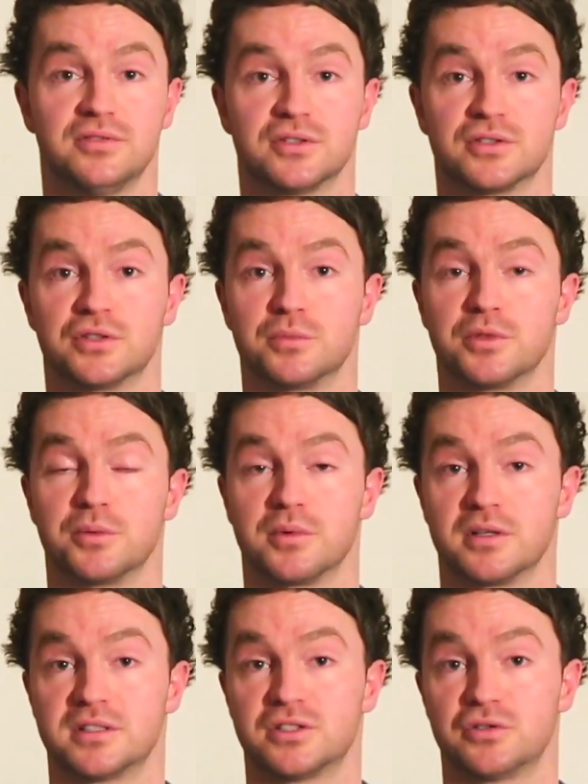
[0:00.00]
So some of them
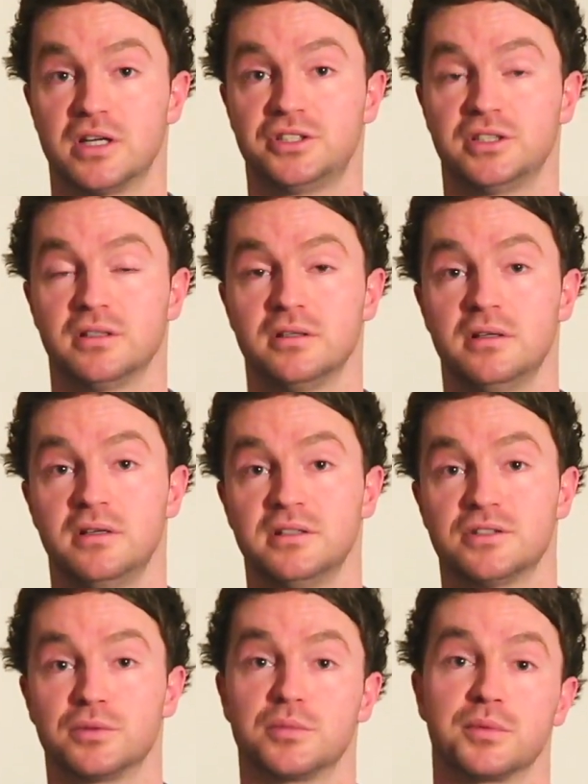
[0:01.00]
are stretching,
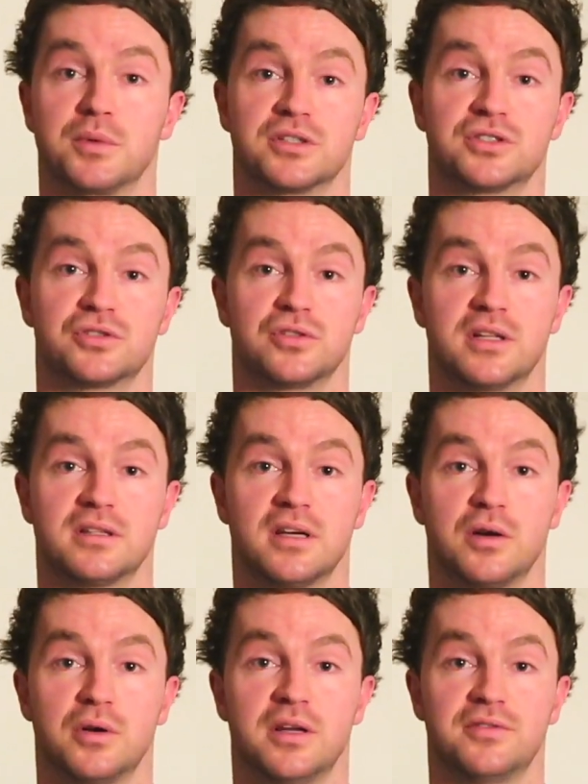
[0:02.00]
some of them are strength,
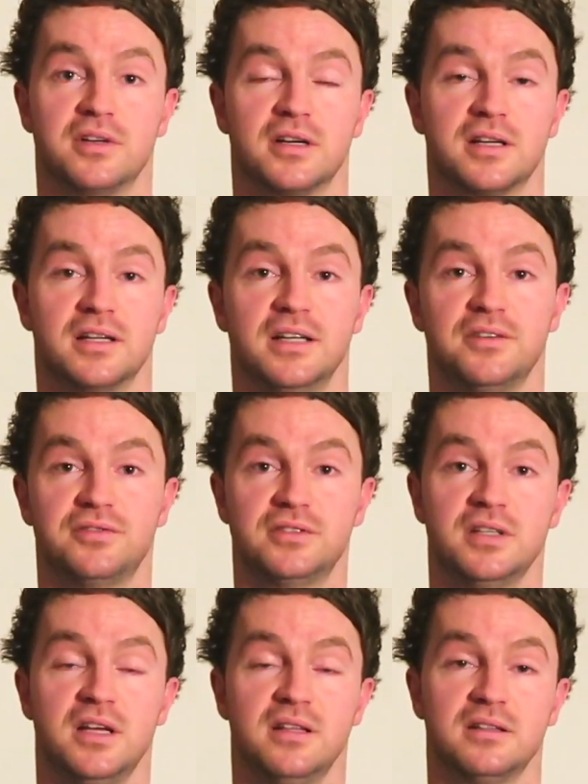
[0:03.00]
how heavy I can lift,
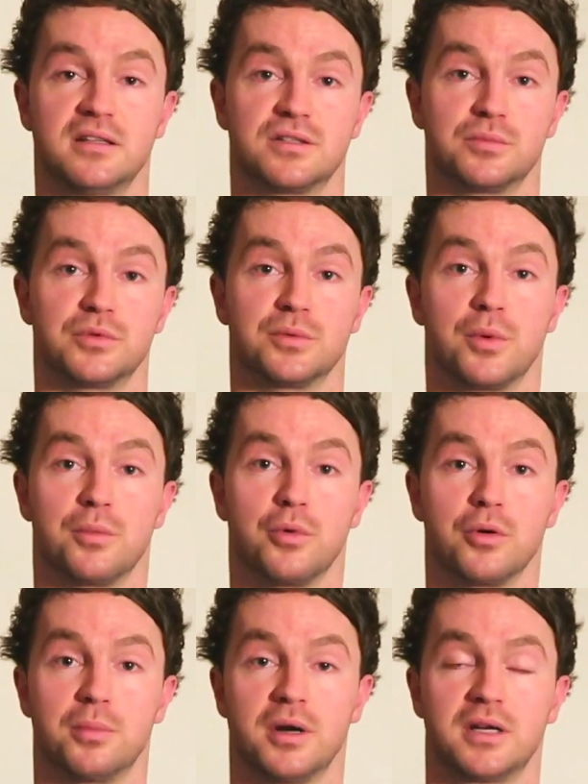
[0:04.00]
and some of them are
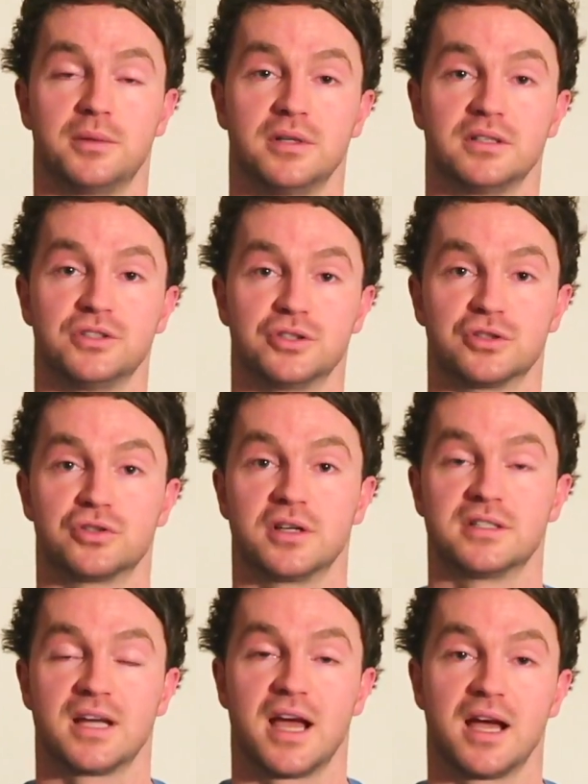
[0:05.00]
more bodybuilding, just
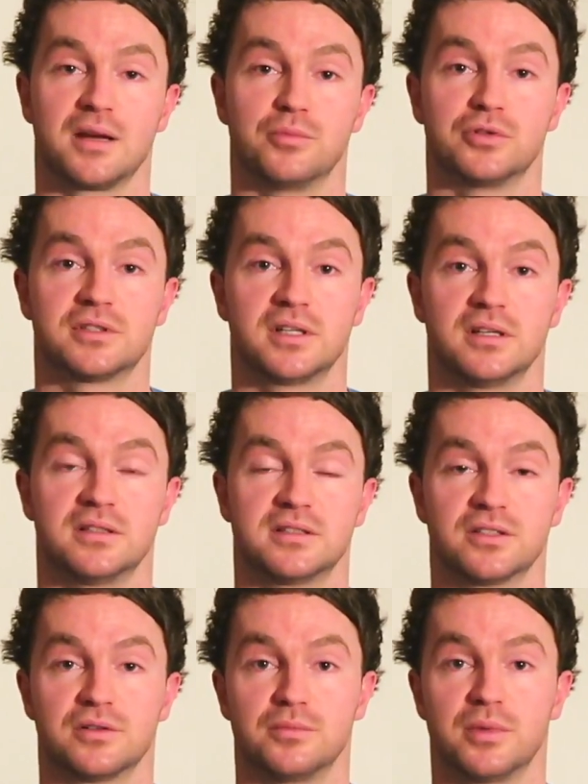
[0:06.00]
trying to add muscle in
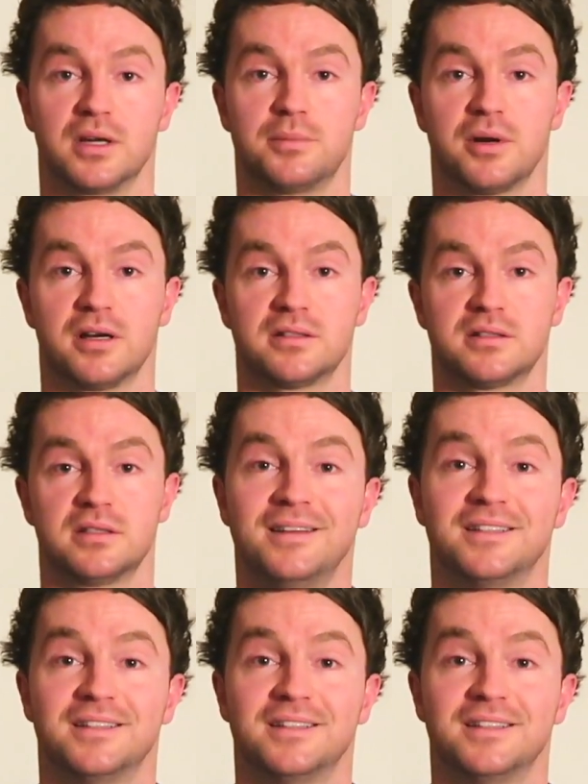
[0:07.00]
certain body parts.